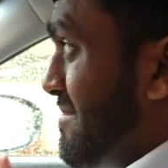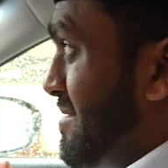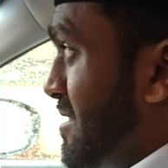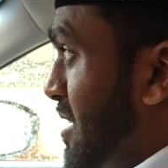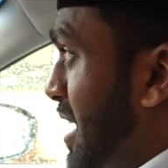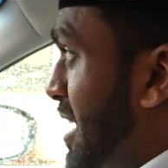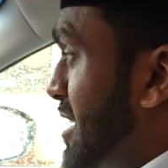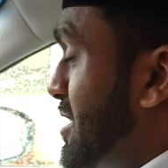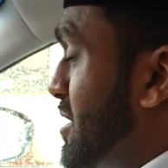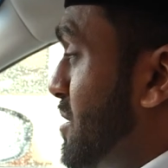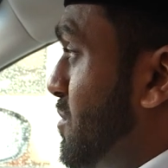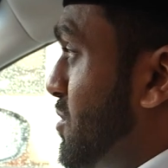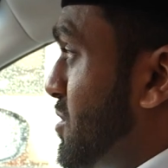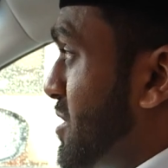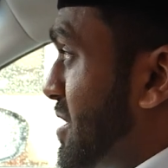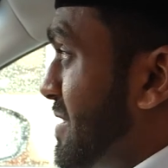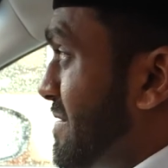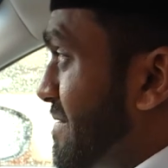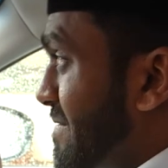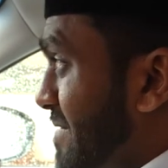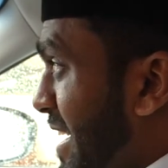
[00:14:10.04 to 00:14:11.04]
the Leicester Mosque
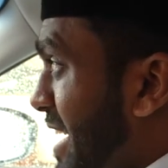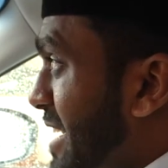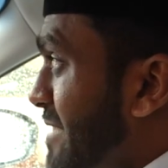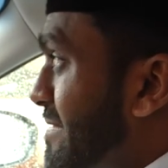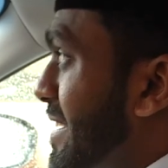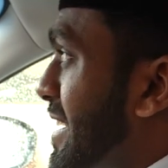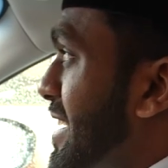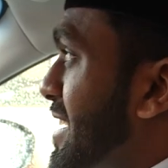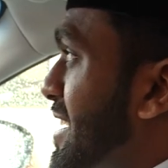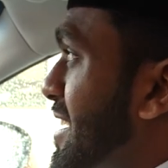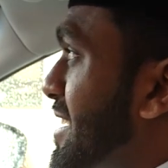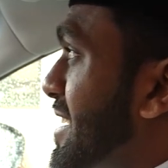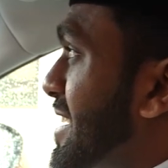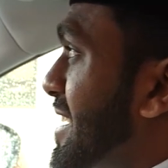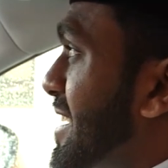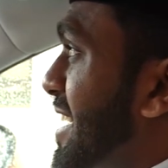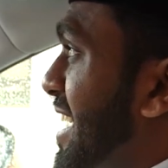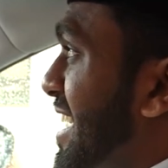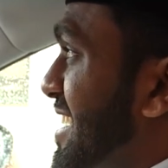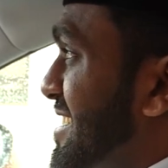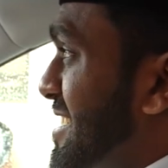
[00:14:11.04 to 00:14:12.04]
is very, very
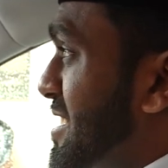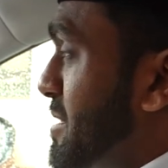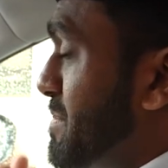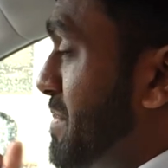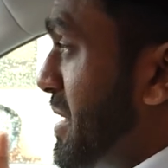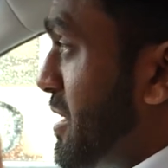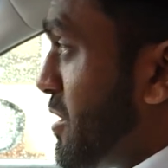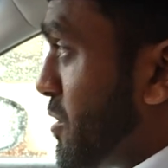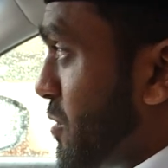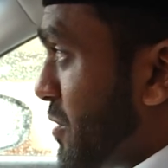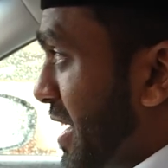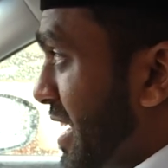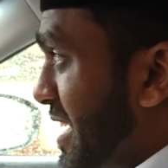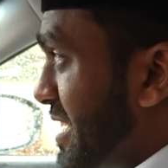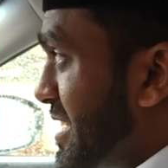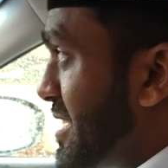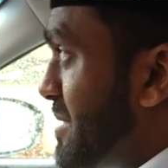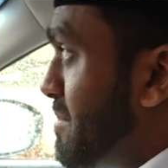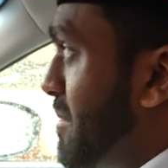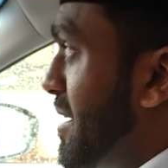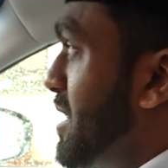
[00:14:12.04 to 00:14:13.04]
lucky, as it's been
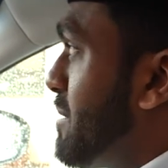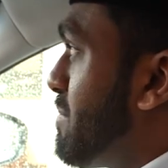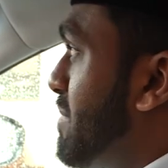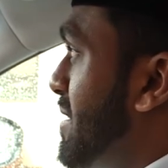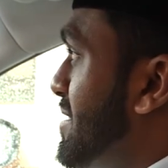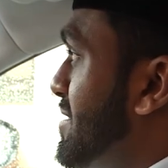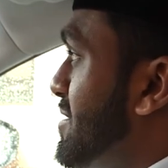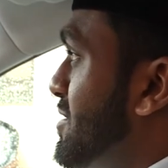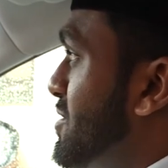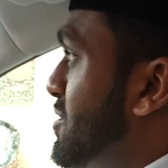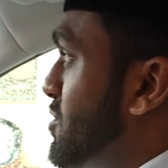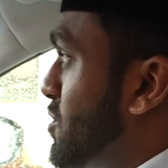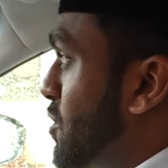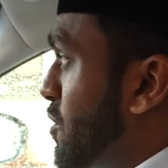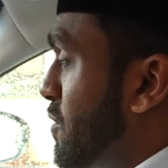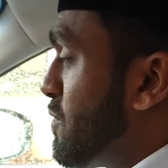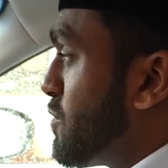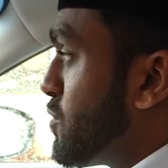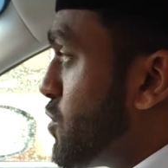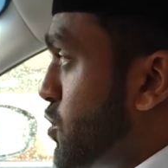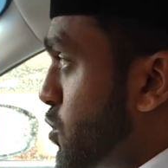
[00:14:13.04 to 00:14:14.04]
graced by the presence
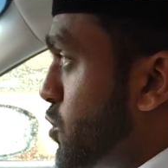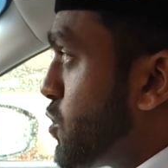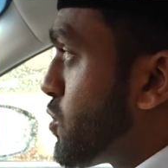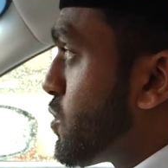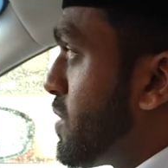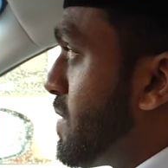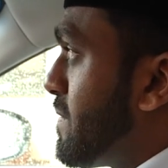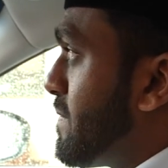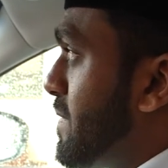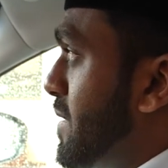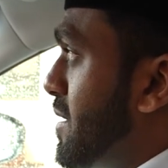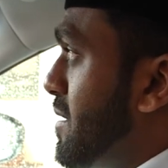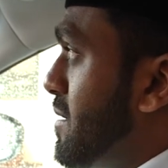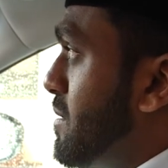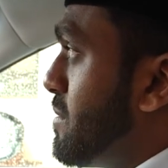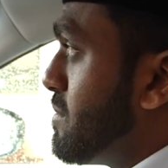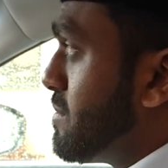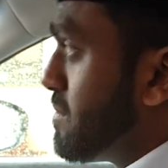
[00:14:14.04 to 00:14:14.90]
of two Khulafa,